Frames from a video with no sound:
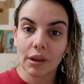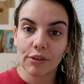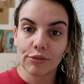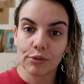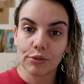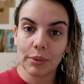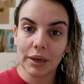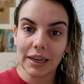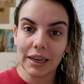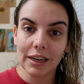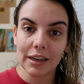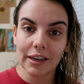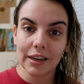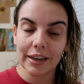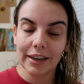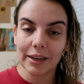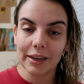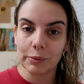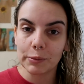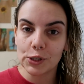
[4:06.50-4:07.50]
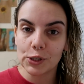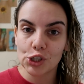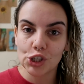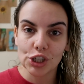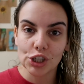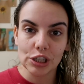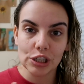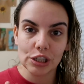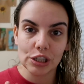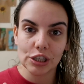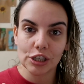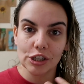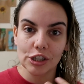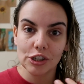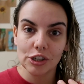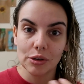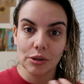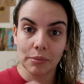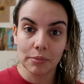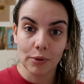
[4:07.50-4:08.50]
For me, it was
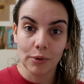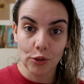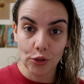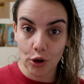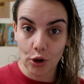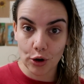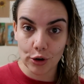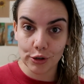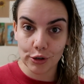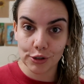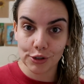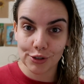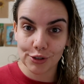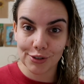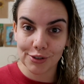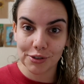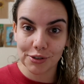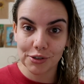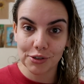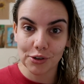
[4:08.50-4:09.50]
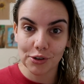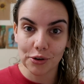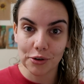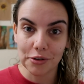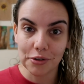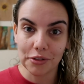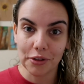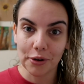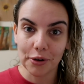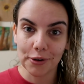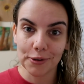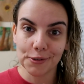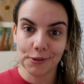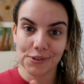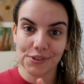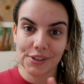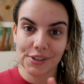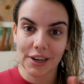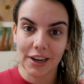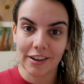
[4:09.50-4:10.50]
just the hose. So the
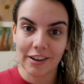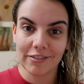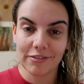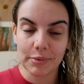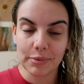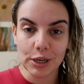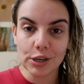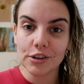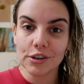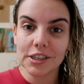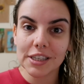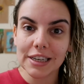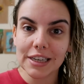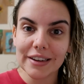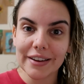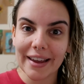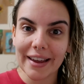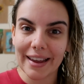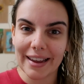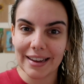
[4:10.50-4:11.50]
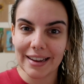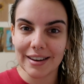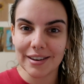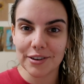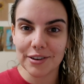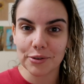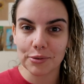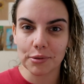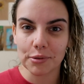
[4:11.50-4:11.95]
hose that I've been using and